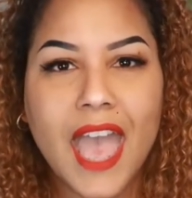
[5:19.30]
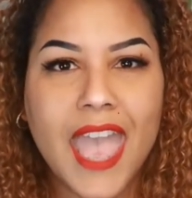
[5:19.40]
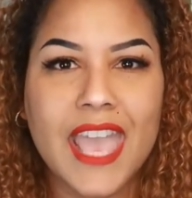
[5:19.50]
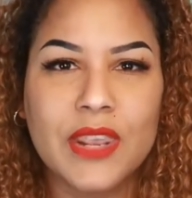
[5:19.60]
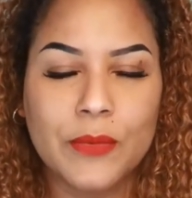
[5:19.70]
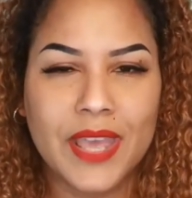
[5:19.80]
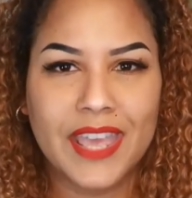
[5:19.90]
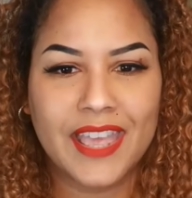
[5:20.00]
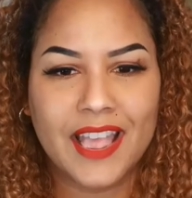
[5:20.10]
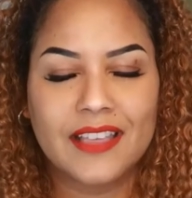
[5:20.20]

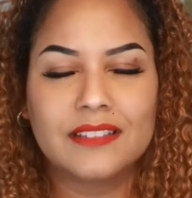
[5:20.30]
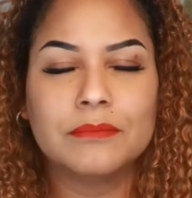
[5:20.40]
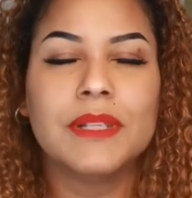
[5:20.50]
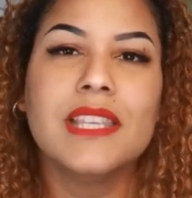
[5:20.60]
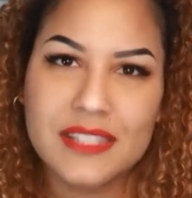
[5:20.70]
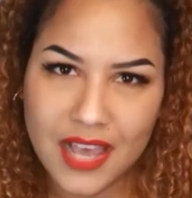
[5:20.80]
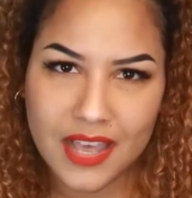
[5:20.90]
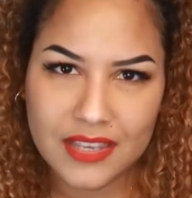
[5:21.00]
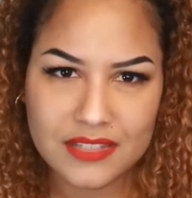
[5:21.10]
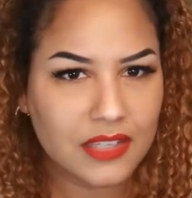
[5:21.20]
Anyway, please
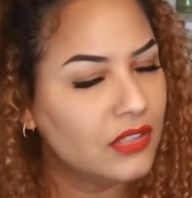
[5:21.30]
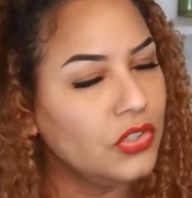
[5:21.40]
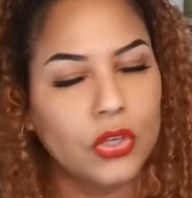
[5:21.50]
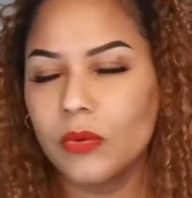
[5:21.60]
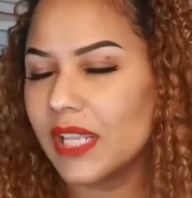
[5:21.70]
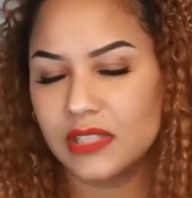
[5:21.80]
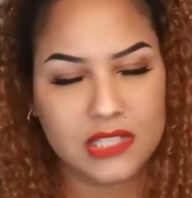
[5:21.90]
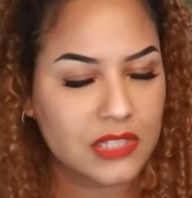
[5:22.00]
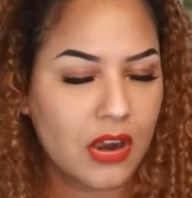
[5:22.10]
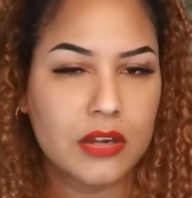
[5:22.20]
guys, don't let
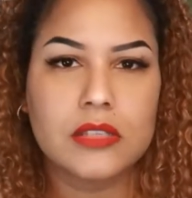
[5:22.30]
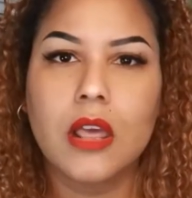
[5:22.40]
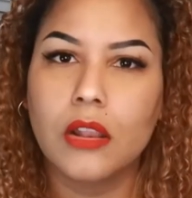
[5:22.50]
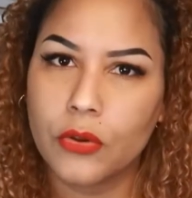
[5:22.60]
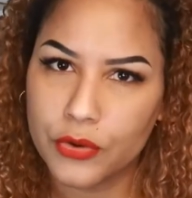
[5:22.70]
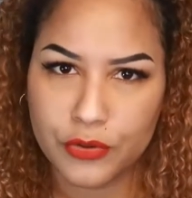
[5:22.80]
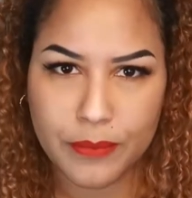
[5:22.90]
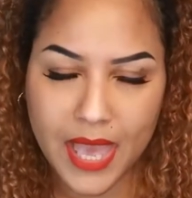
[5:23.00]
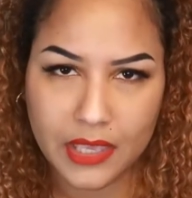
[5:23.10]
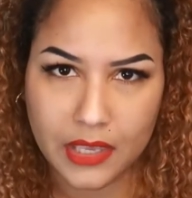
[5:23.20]
these narcs lure you
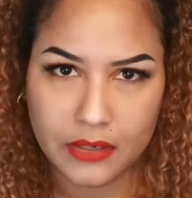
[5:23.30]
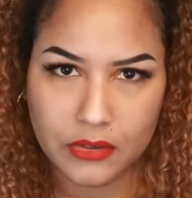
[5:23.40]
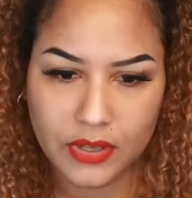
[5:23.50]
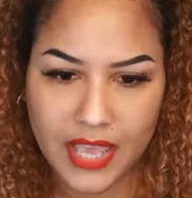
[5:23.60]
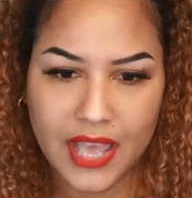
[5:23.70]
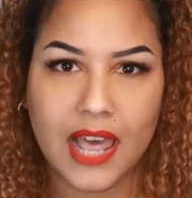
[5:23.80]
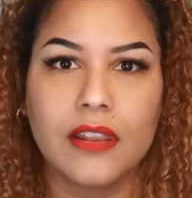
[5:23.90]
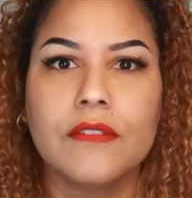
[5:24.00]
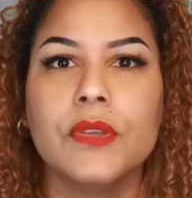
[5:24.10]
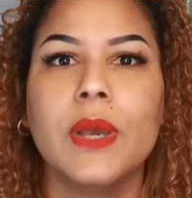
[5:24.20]
back in. Okay, I
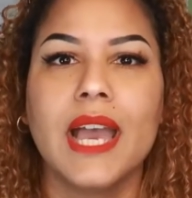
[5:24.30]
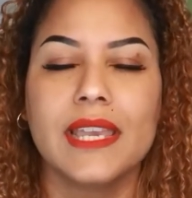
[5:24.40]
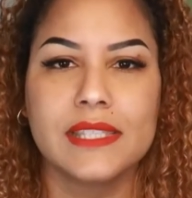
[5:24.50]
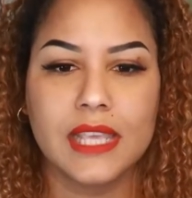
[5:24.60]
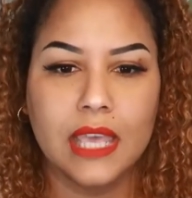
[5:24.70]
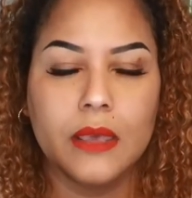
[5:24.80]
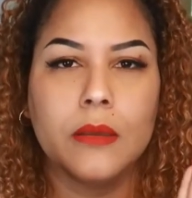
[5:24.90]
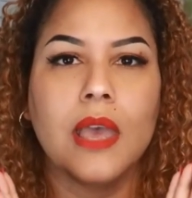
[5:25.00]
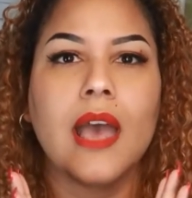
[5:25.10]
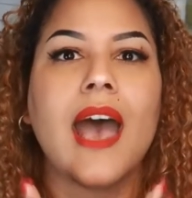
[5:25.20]
love you guys.
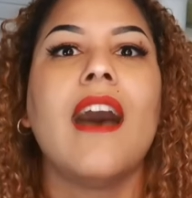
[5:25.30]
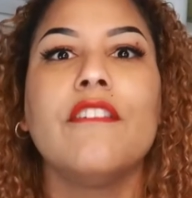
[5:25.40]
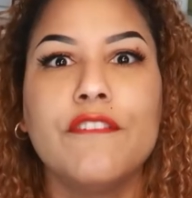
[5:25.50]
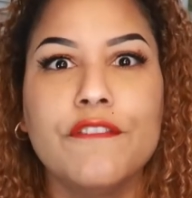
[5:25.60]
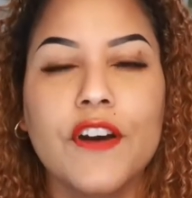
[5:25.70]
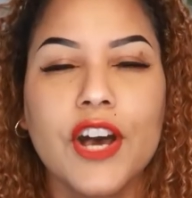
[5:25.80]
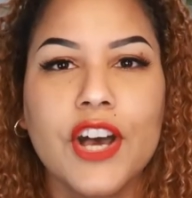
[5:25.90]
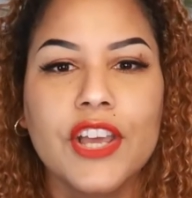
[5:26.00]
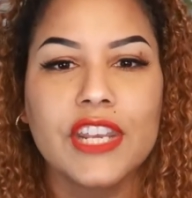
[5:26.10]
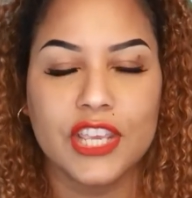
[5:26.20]
Have
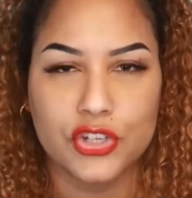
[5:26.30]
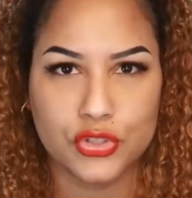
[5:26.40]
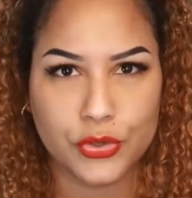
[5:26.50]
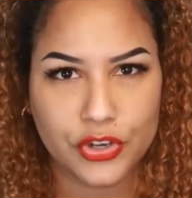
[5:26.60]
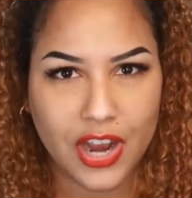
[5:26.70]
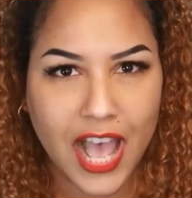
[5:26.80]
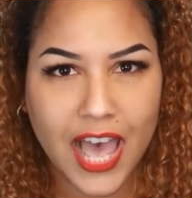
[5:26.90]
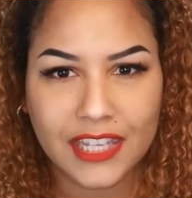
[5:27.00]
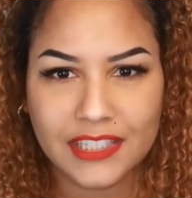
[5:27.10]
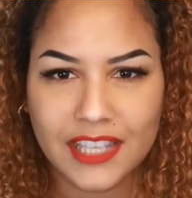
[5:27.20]
fun, enjoy your
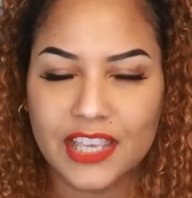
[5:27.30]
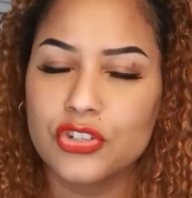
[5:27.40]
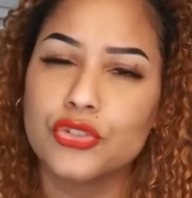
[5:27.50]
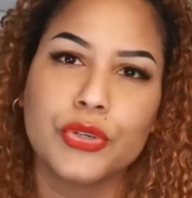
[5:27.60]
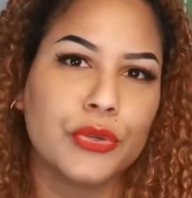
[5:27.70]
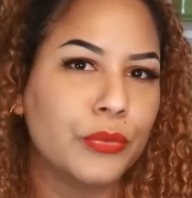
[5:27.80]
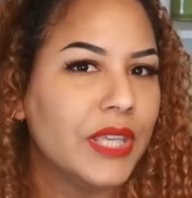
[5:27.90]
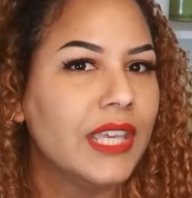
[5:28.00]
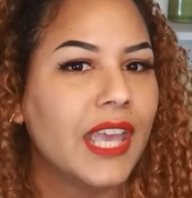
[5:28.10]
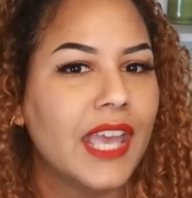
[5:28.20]
holiday, enjoy your
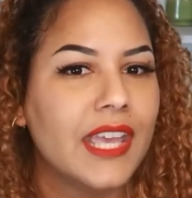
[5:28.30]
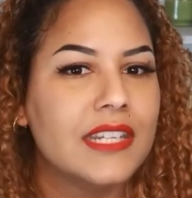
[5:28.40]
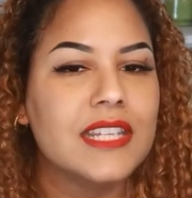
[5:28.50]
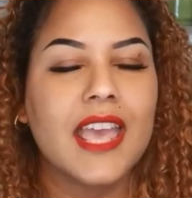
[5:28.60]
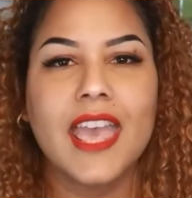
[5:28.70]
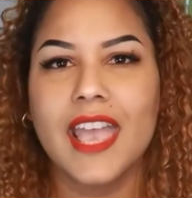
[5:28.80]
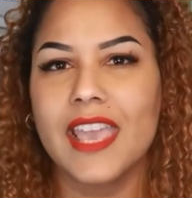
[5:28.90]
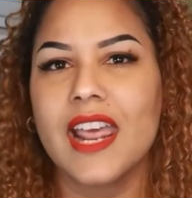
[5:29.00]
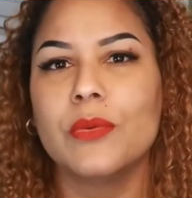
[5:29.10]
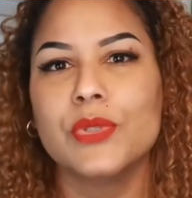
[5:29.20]
weekend,
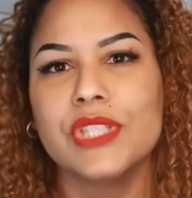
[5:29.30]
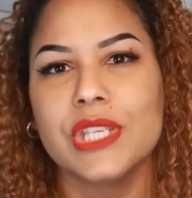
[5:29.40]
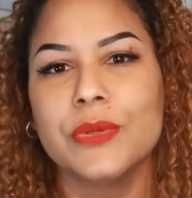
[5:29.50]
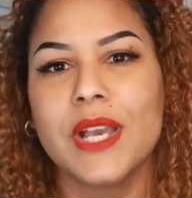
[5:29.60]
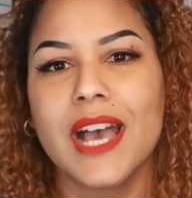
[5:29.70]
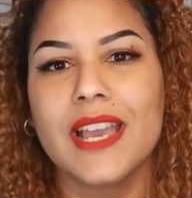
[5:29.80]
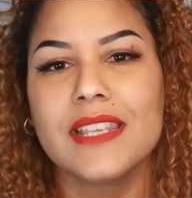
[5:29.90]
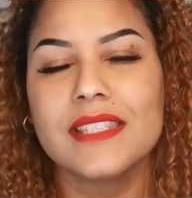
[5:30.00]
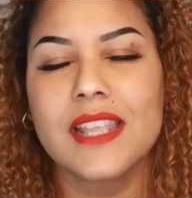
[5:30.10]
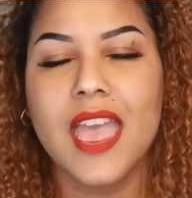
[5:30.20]
and I will see you
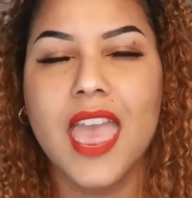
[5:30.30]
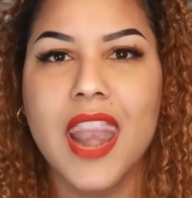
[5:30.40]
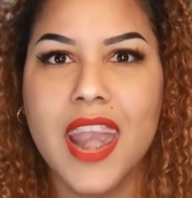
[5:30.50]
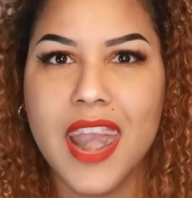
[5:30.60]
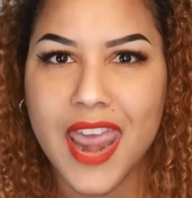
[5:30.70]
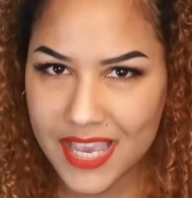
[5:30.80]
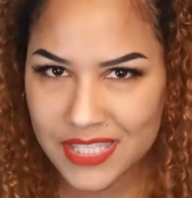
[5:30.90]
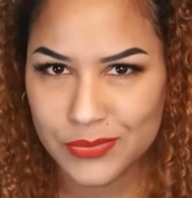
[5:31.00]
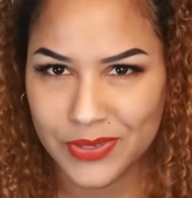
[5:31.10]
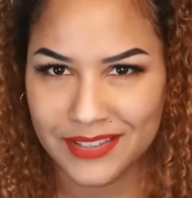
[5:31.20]
guys
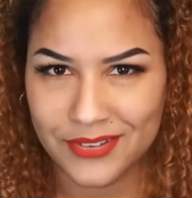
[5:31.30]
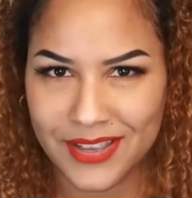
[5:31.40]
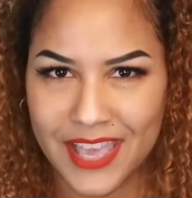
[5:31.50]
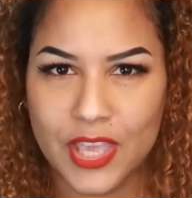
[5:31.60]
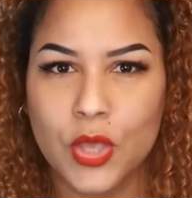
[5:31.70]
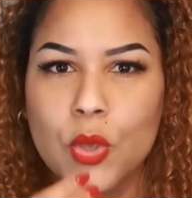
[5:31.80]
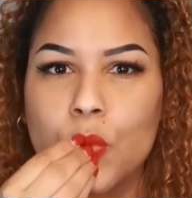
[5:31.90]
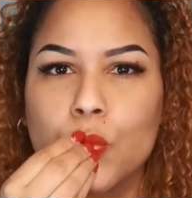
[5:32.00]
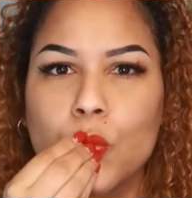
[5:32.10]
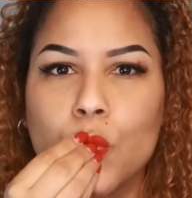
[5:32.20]
next week, okay?
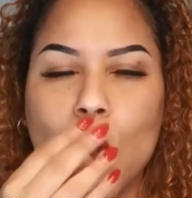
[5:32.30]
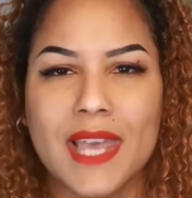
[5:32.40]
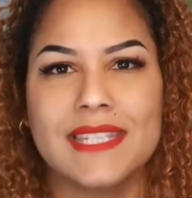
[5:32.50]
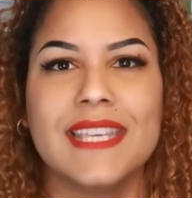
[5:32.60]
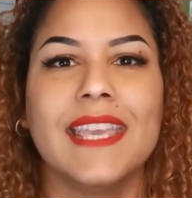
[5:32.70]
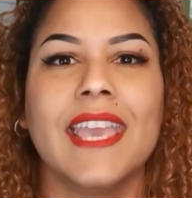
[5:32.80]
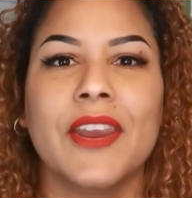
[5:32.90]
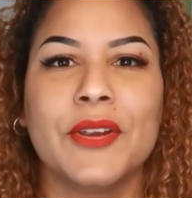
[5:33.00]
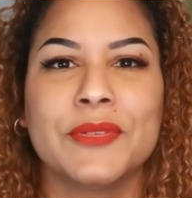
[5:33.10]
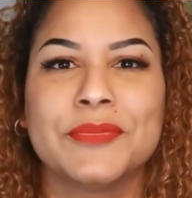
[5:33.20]
Mwah. Take
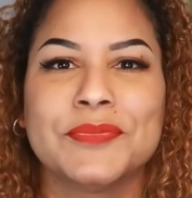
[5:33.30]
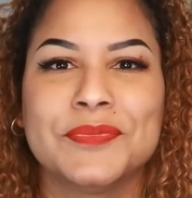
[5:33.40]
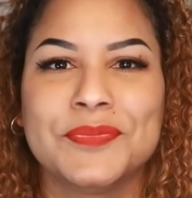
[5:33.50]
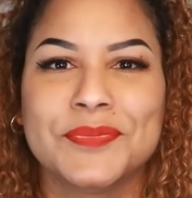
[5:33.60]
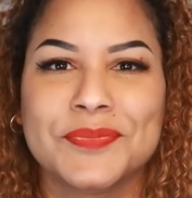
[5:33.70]
care.